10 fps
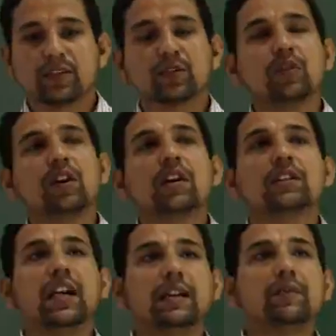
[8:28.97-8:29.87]
So
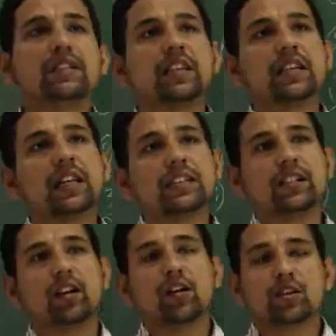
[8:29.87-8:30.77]
the animal cell
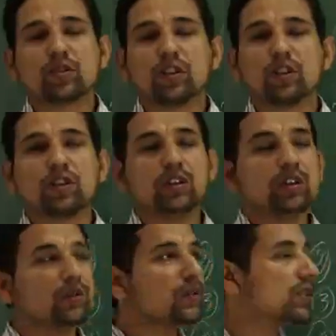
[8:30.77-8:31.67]
culture are also
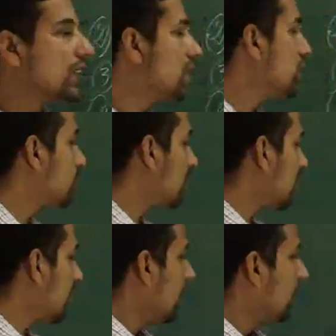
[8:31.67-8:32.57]
used into
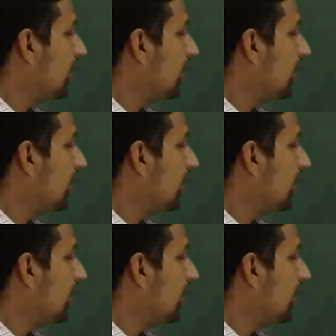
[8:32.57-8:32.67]
the